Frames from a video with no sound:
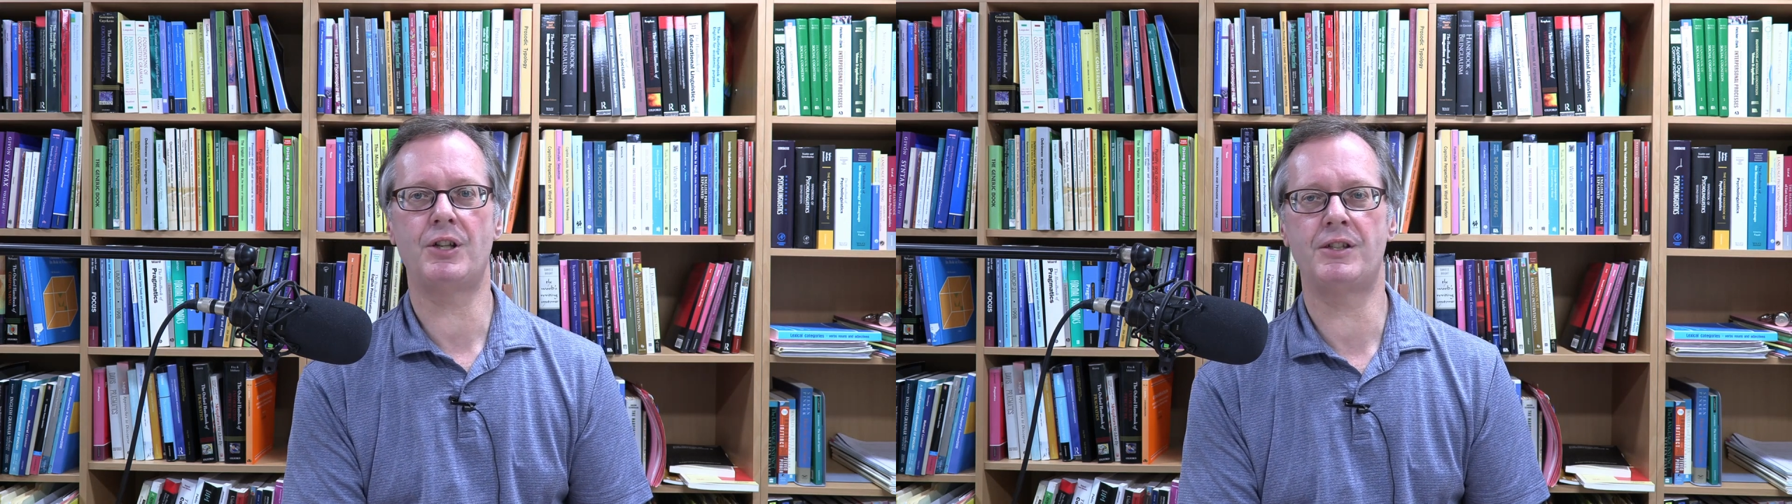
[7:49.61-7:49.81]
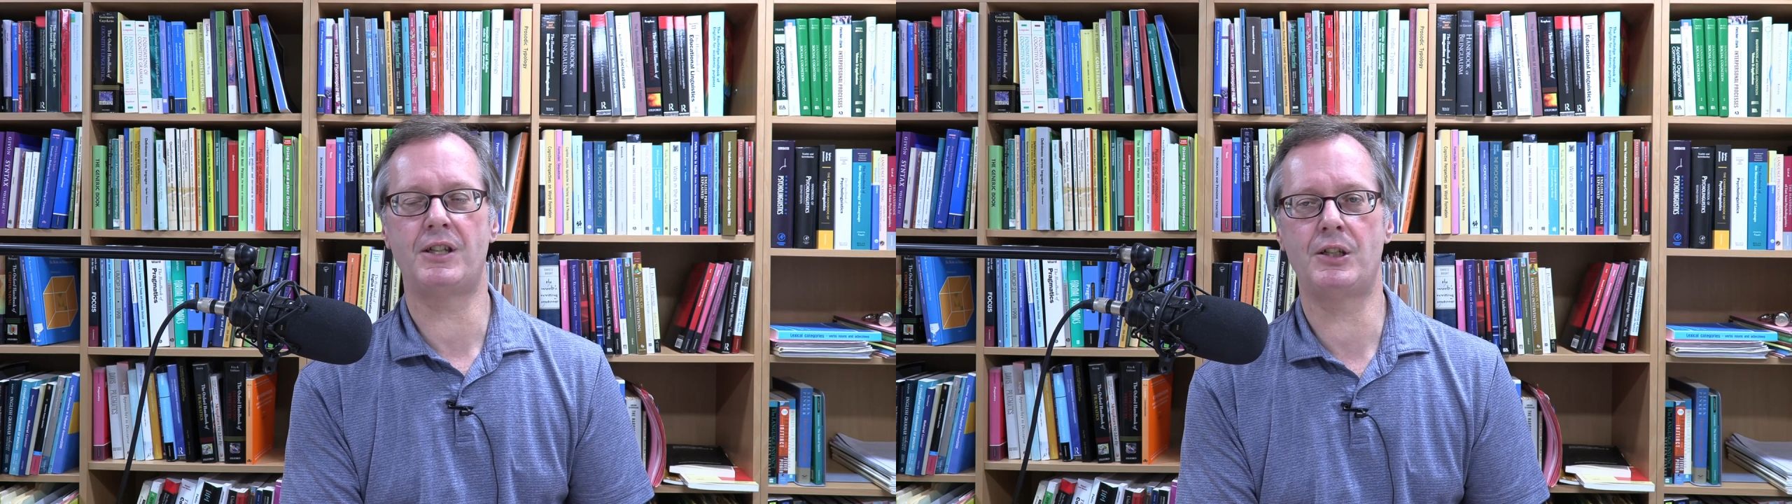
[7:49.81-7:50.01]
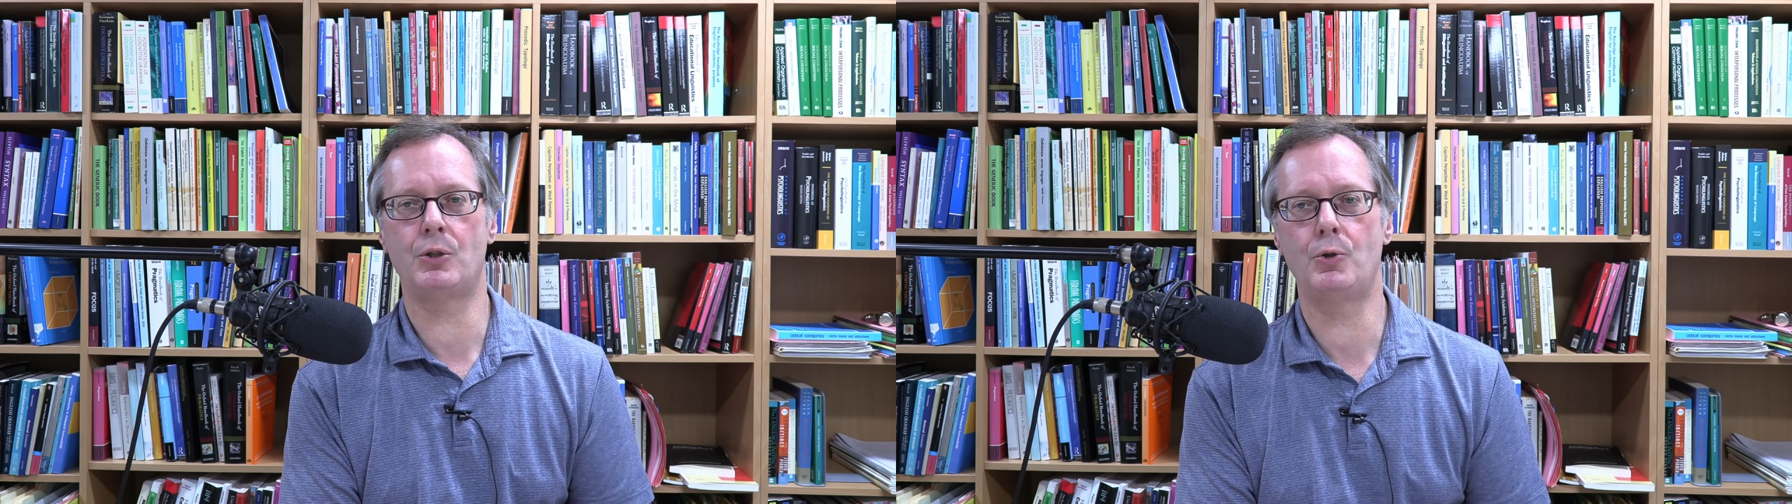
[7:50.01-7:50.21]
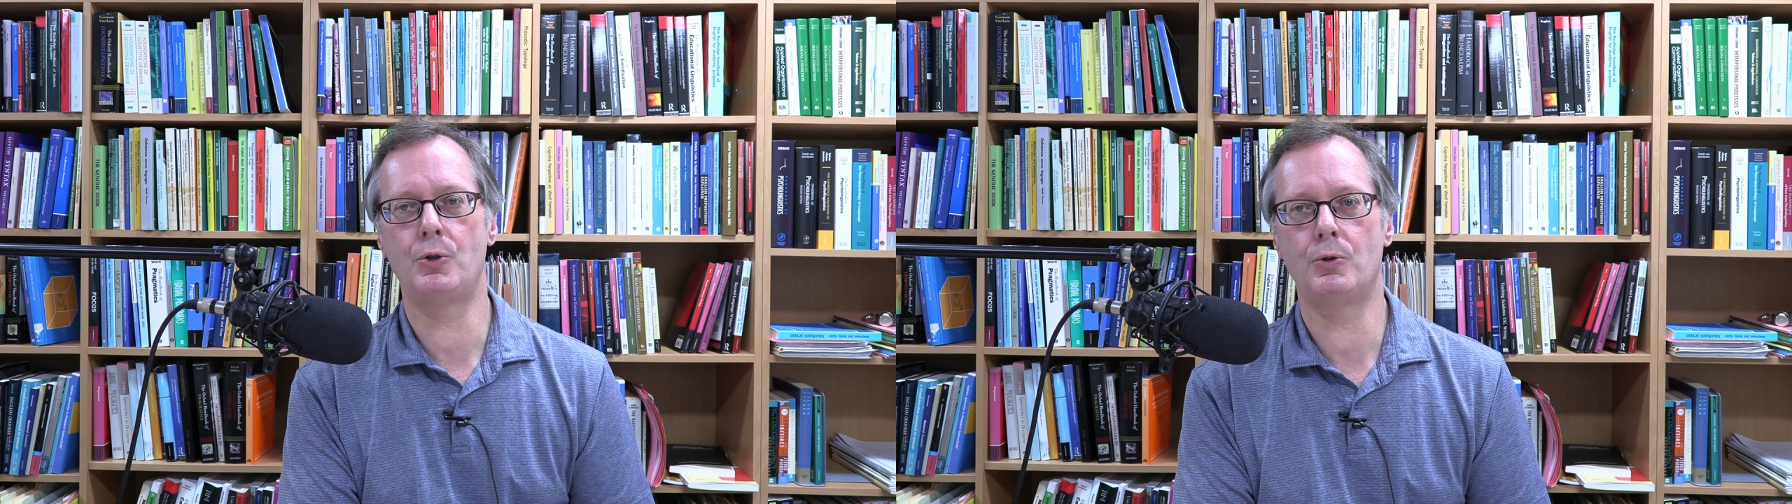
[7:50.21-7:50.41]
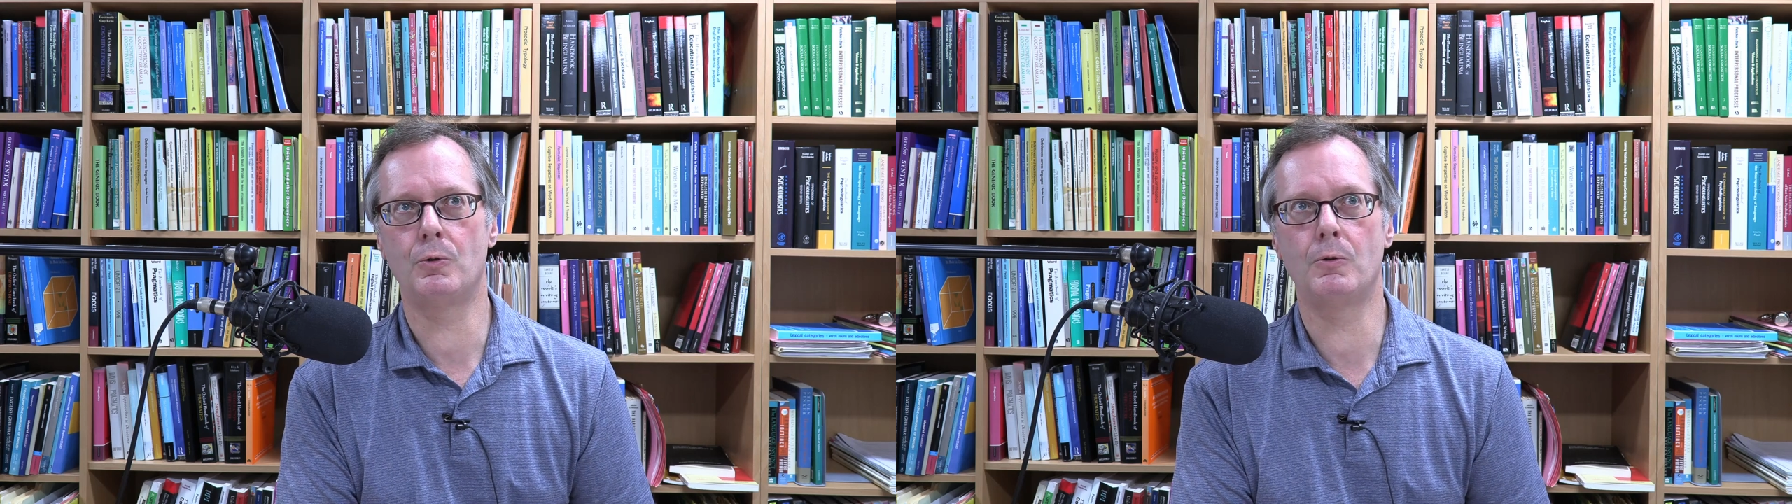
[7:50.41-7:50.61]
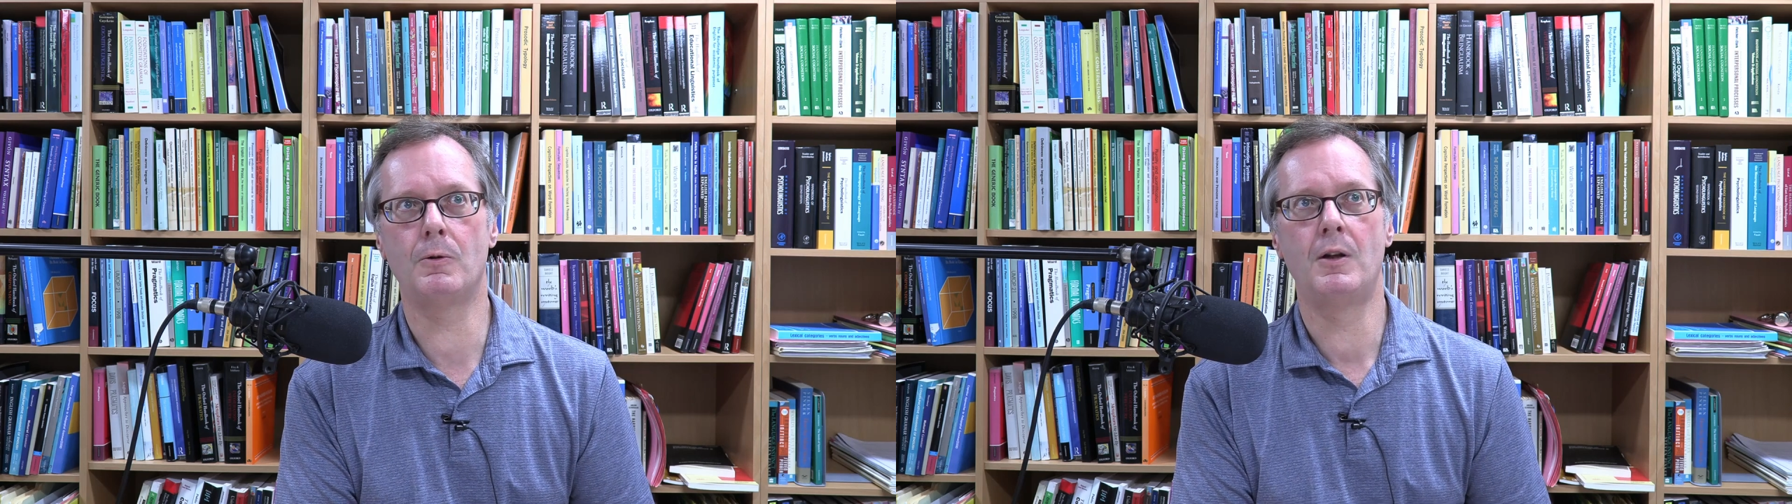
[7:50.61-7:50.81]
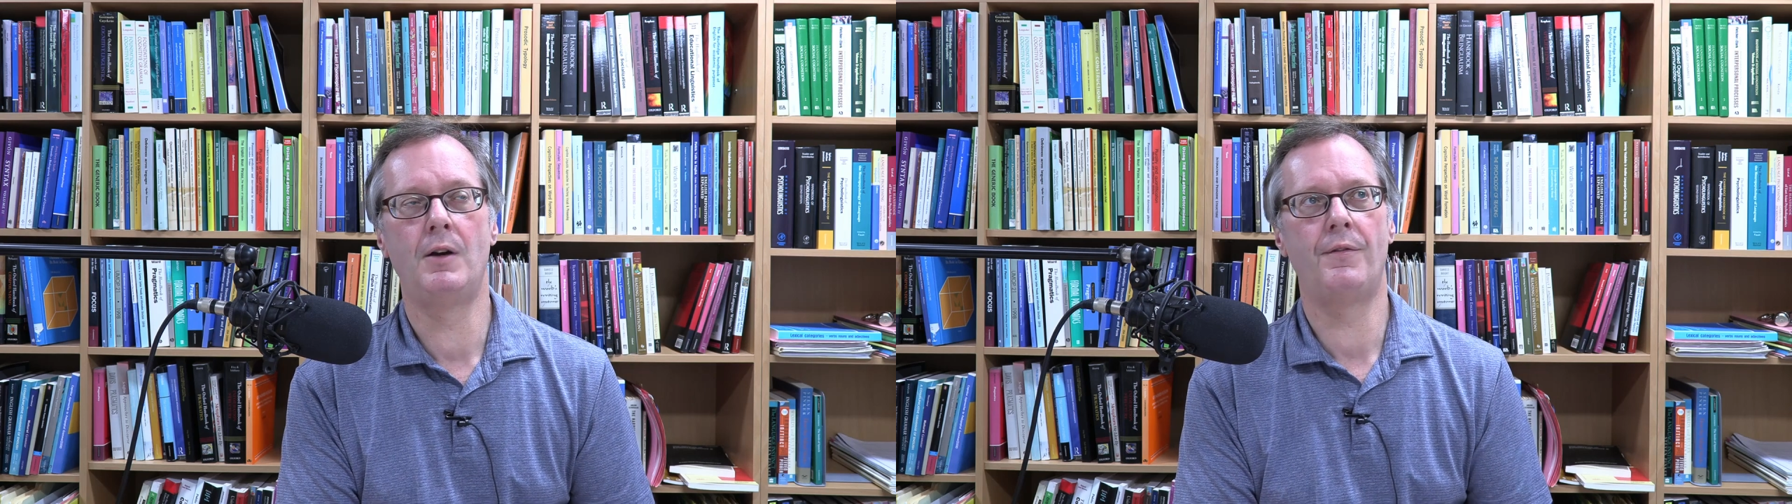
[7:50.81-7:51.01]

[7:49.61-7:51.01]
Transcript: as a social